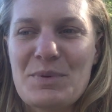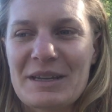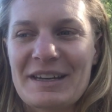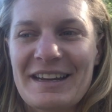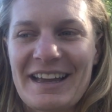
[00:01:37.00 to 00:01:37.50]

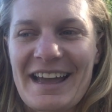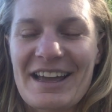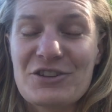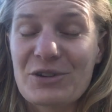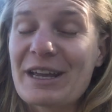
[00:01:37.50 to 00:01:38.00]
But
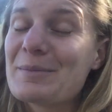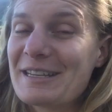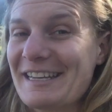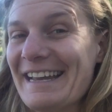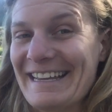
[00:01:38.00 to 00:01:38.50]
you'll hear
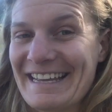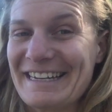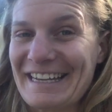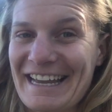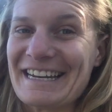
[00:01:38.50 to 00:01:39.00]
me say again
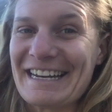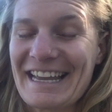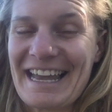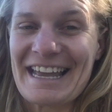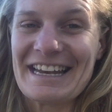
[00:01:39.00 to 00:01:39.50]
and again and
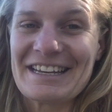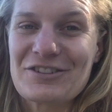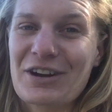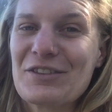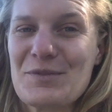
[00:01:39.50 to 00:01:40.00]
again,
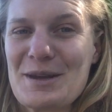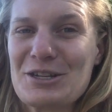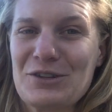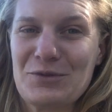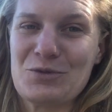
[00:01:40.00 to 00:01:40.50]

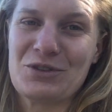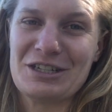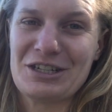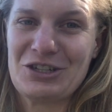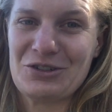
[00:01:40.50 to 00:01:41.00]
transformation is more
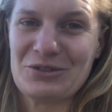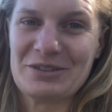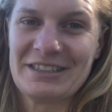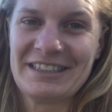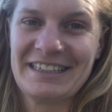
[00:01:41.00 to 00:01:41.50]
than digital.
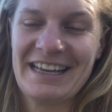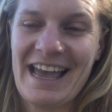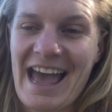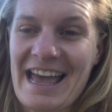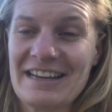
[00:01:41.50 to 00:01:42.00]

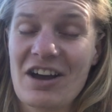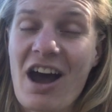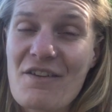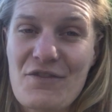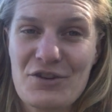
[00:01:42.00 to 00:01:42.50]
And
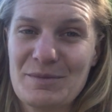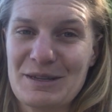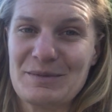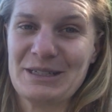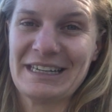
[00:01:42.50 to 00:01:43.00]
I
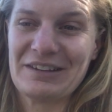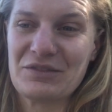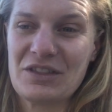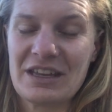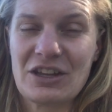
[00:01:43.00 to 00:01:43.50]
firmly
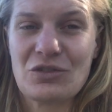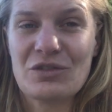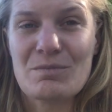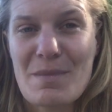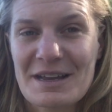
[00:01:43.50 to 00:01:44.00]
believe that
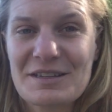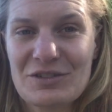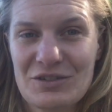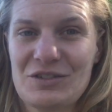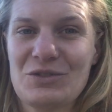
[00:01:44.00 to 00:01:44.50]
you
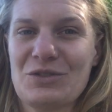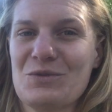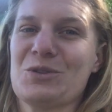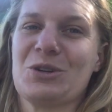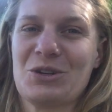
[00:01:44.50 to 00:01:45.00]
must do
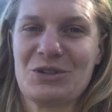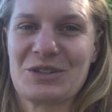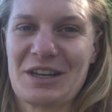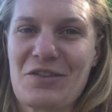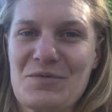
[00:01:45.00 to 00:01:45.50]
the work on
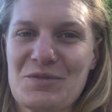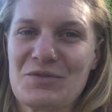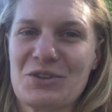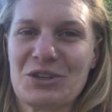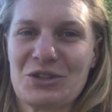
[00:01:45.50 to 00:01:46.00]
yourself
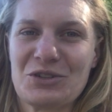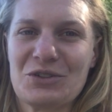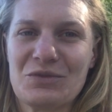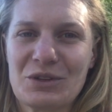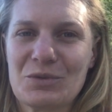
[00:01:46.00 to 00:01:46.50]
before you can
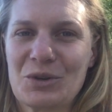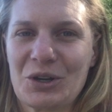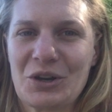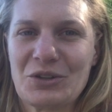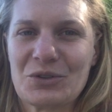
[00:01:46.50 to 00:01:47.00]
do the real
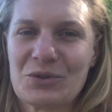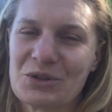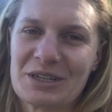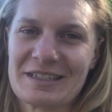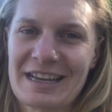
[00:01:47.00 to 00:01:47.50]
work on your
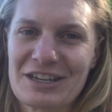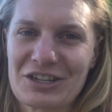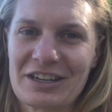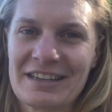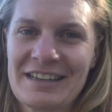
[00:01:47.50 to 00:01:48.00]

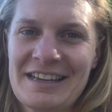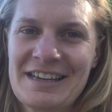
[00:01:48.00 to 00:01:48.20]
organization.